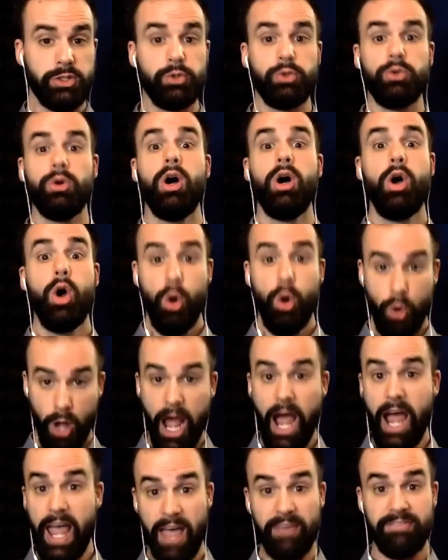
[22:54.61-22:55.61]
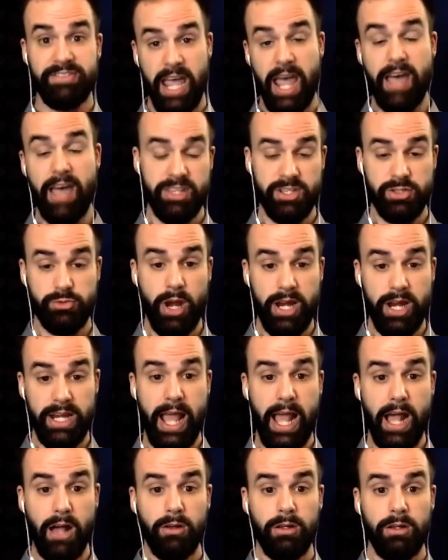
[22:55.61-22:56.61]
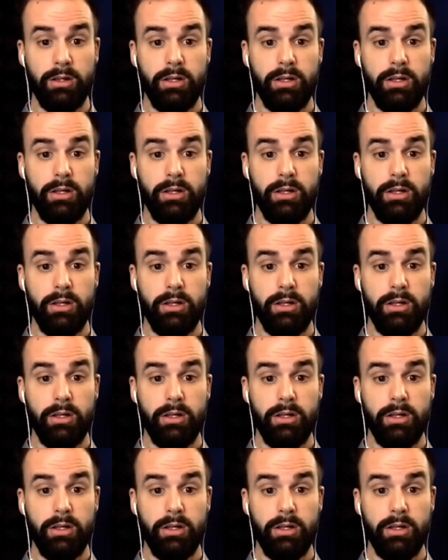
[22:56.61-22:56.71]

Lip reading: to, I have to have this right now.